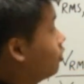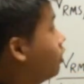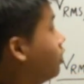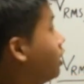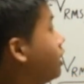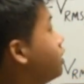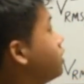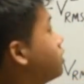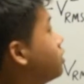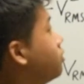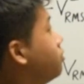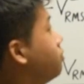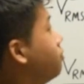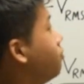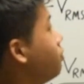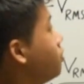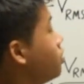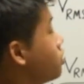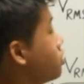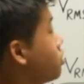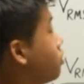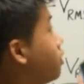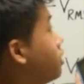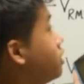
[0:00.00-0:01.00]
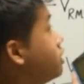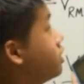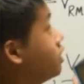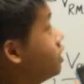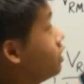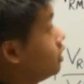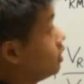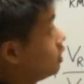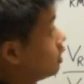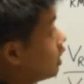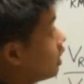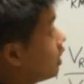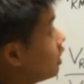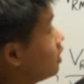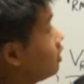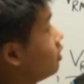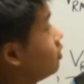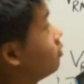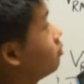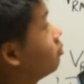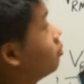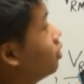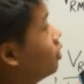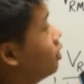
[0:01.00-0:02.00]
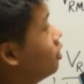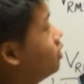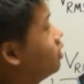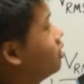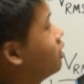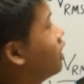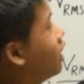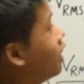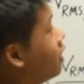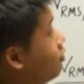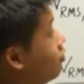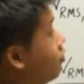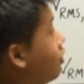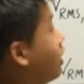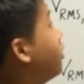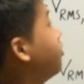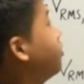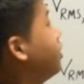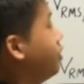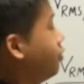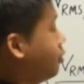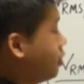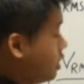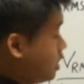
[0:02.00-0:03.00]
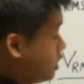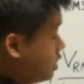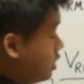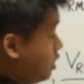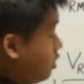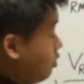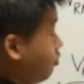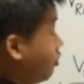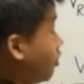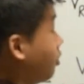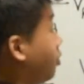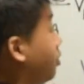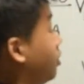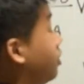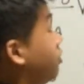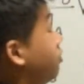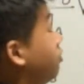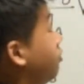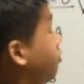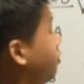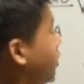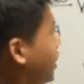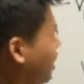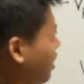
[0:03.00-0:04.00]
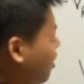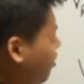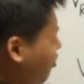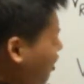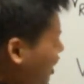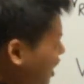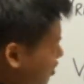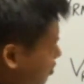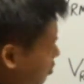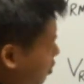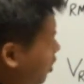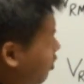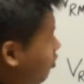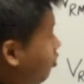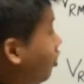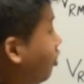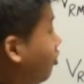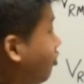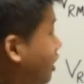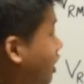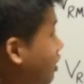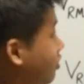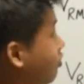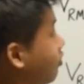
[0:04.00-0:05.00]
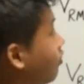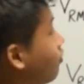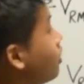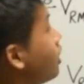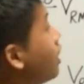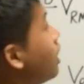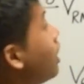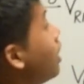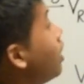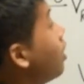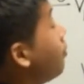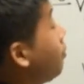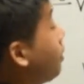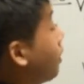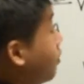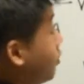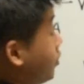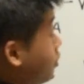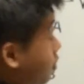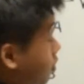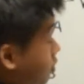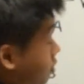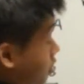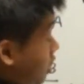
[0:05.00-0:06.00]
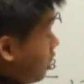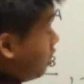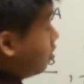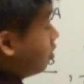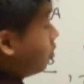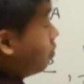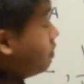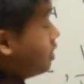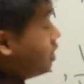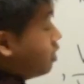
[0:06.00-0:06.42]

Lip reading: Alright, so one is 39.95 and one is 35.45. But you have to be